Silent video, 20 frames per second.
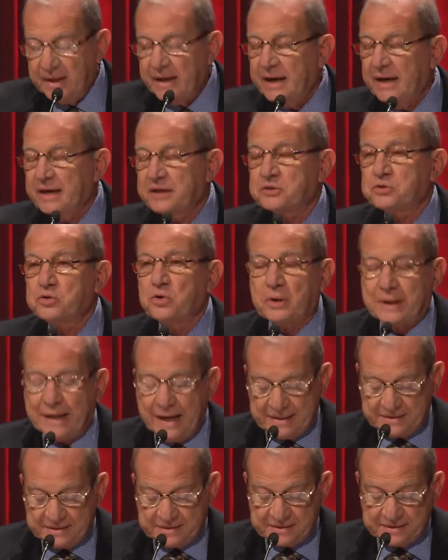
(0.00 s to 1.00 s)
It took
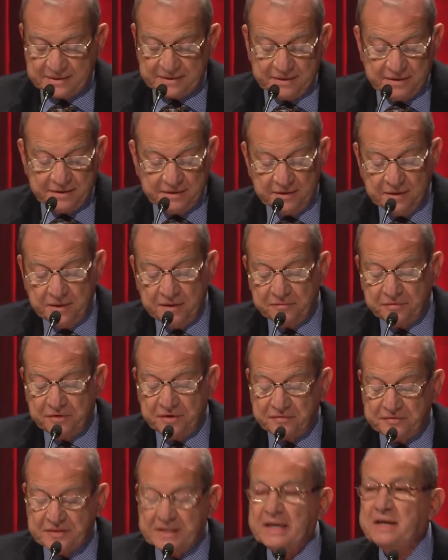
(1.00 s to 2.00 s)
us
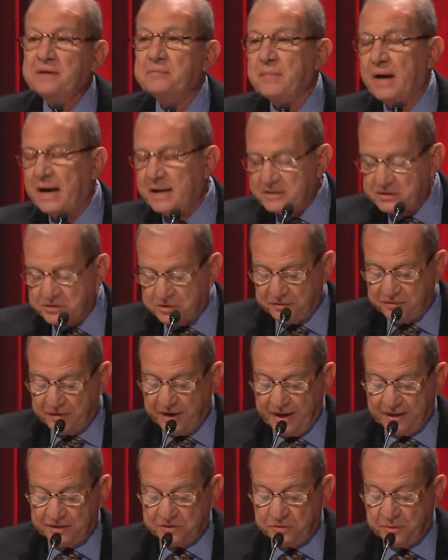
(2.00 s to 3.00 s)
15 months of
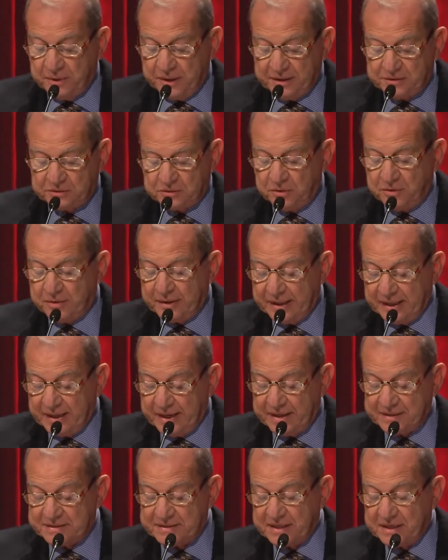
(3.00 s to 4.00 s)
hard work
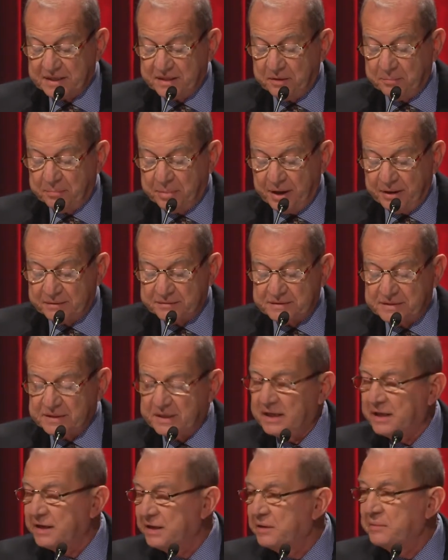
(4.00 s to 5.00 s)
organizing the party.
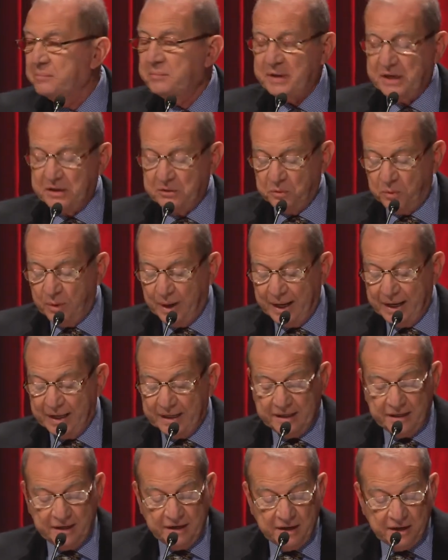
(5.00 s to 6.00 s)

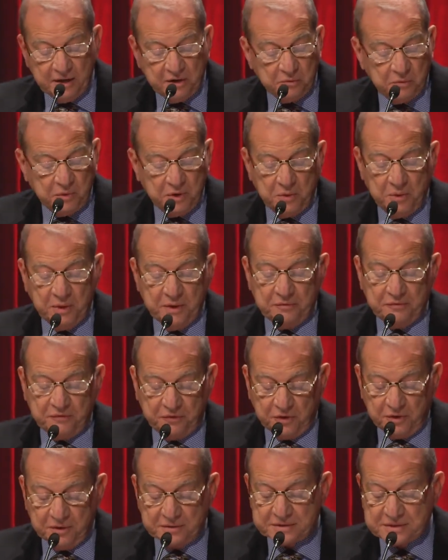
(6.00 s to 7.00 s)
Meanwhile, we were
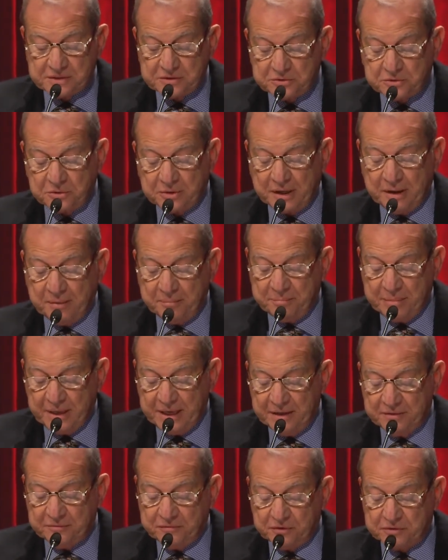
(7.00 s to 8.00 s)
forced to
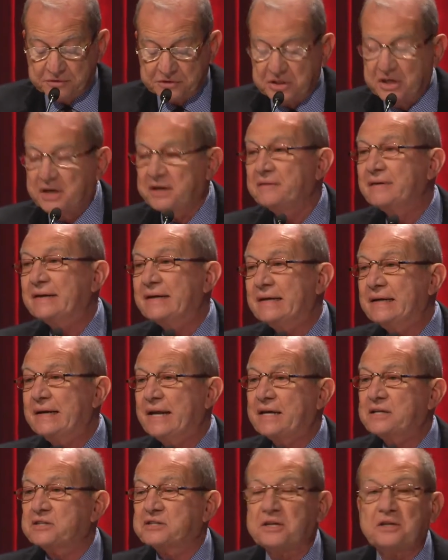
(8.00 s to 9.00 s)
campaign for general
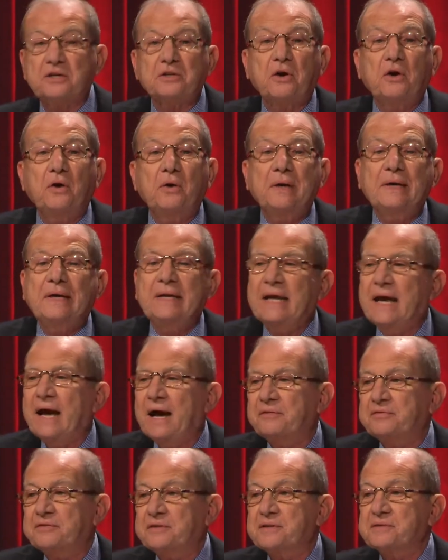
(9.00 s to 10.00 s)
election only
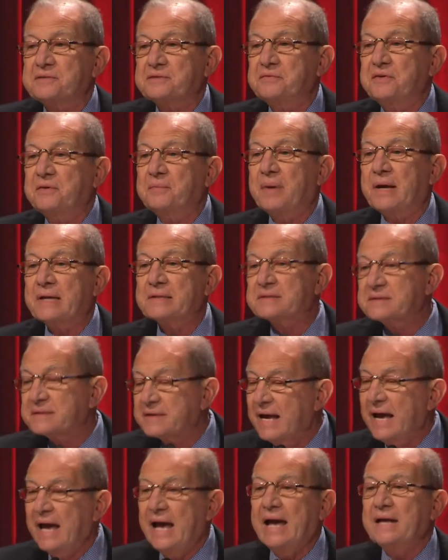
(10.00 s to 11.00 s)
after 3 months,
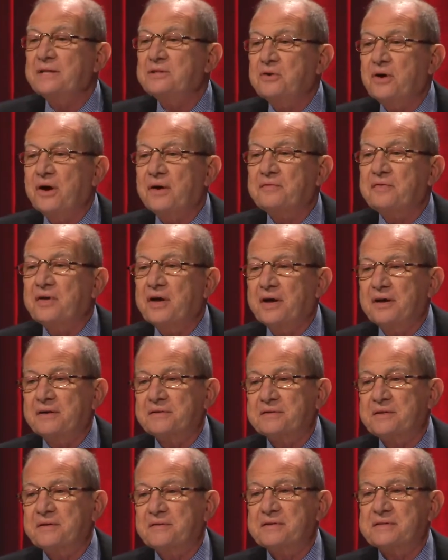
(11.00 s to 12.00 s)
and you have heard
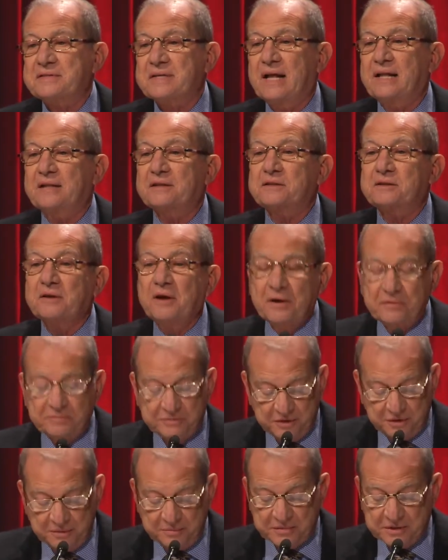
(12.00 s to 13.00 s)
the result
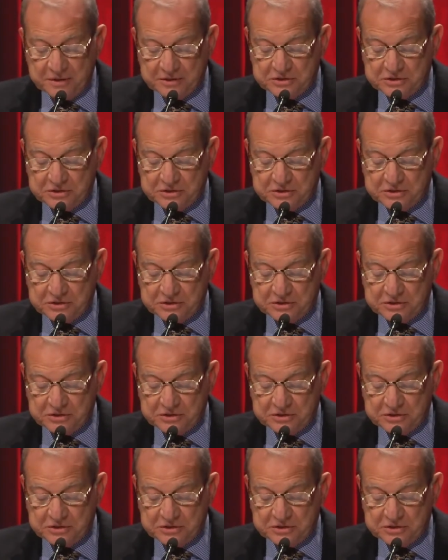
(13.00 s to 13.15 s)
from the